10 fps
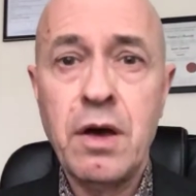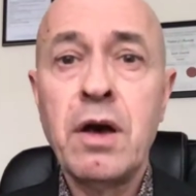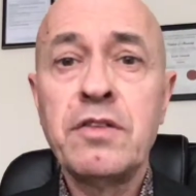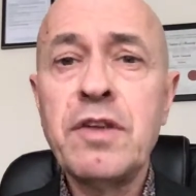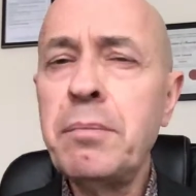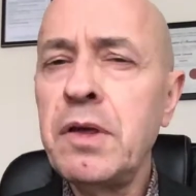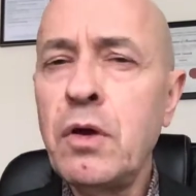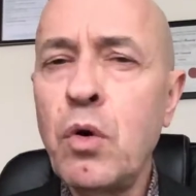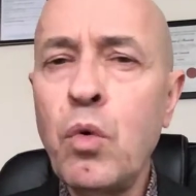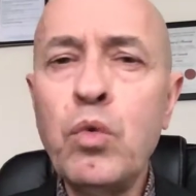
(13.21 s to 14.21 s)
something
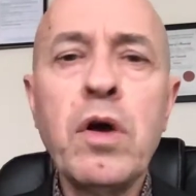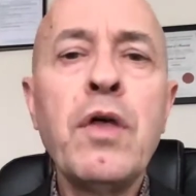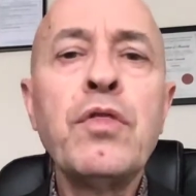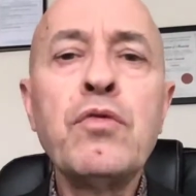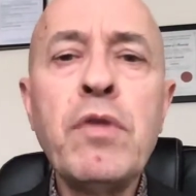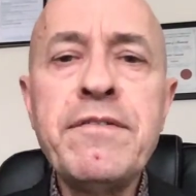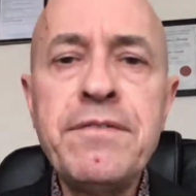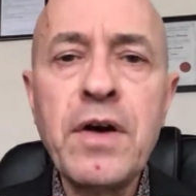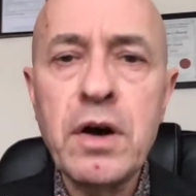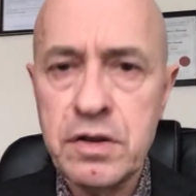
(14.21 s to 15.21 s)
called the
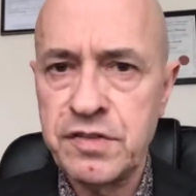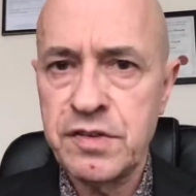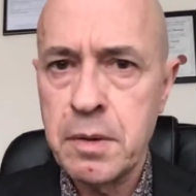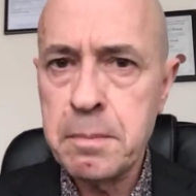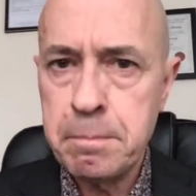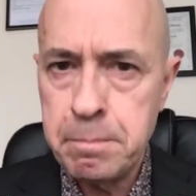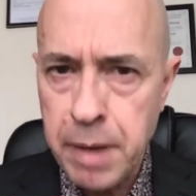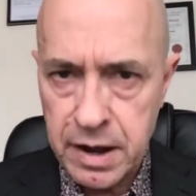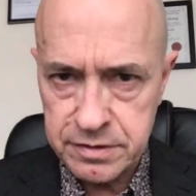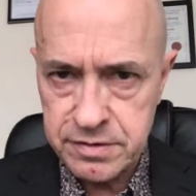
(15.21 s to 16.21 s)
reverse
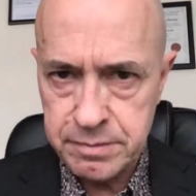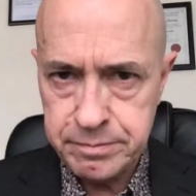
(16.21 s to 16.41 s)
but.